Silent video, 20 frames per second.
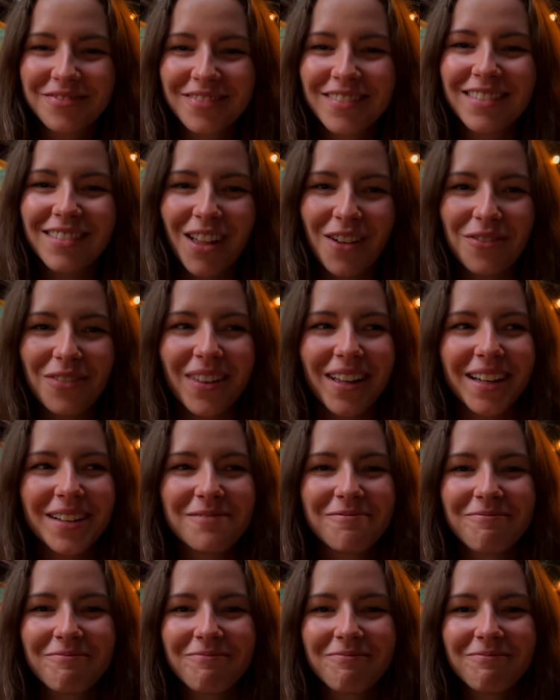lovely
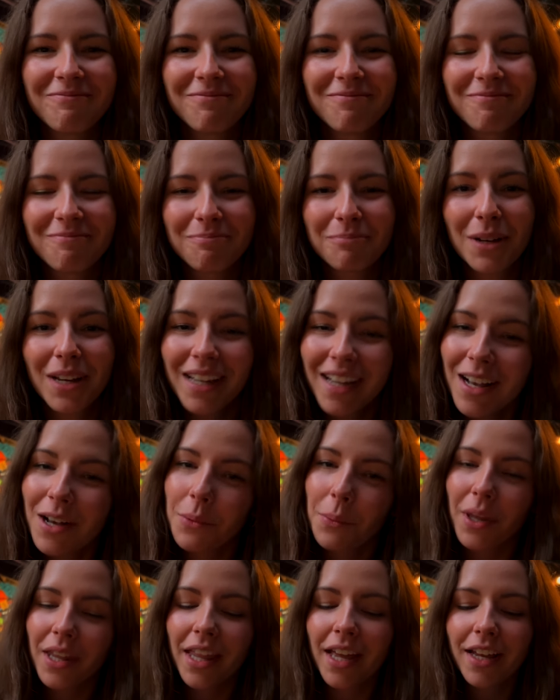but yeah,
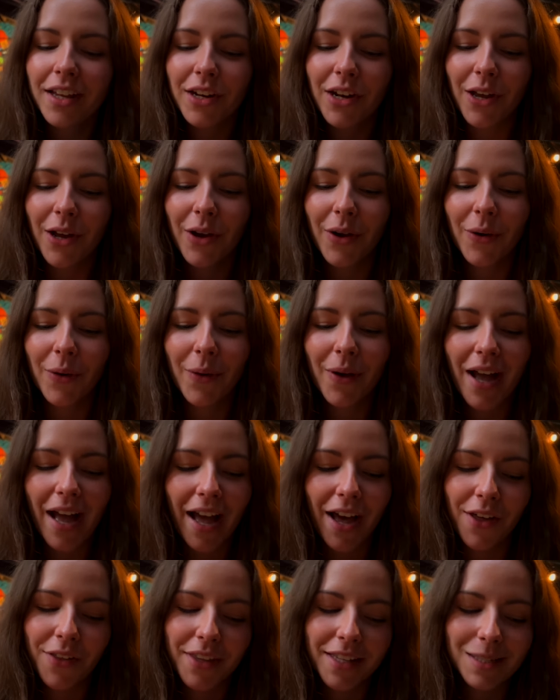we'll let you know
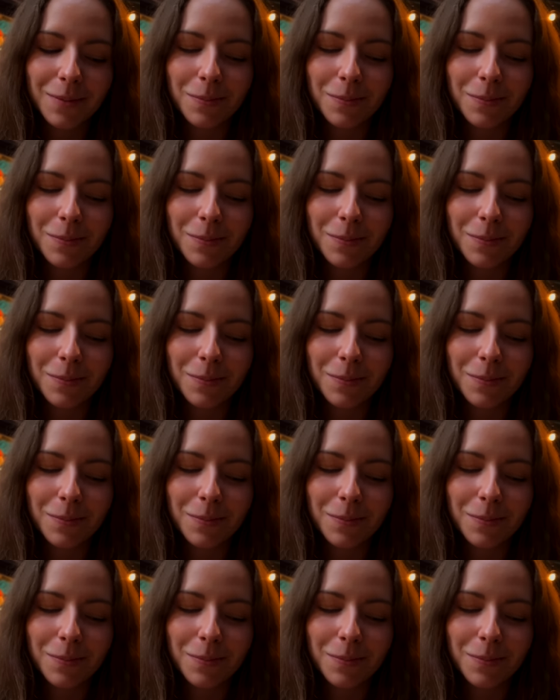how this